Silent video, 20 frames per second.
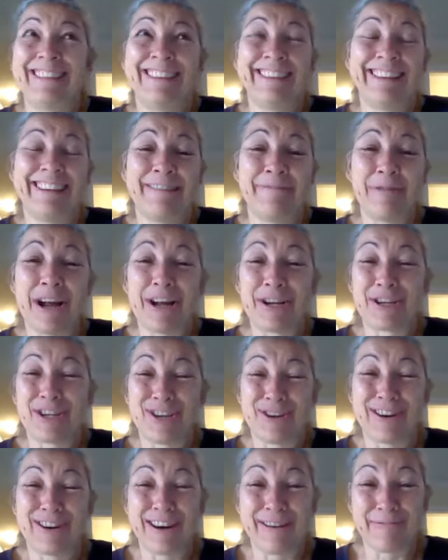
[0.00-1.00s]
I'm not
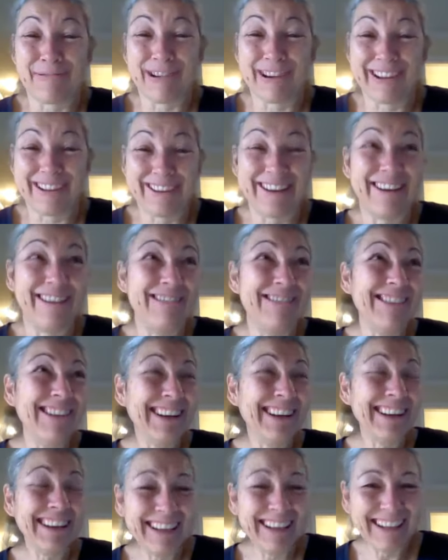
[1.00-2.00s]
sure I want to know.
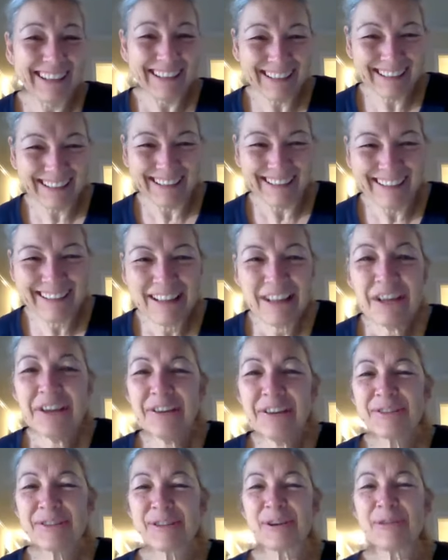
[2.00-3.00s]

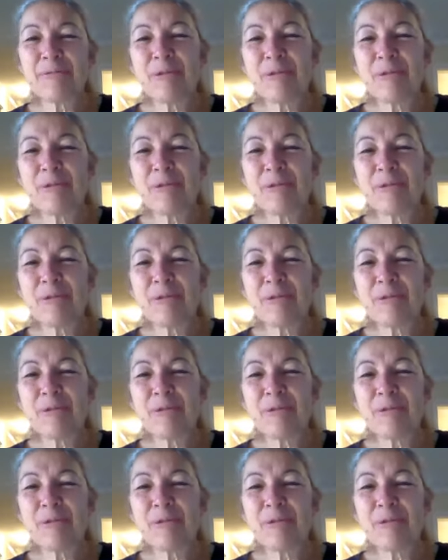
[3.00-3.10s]
So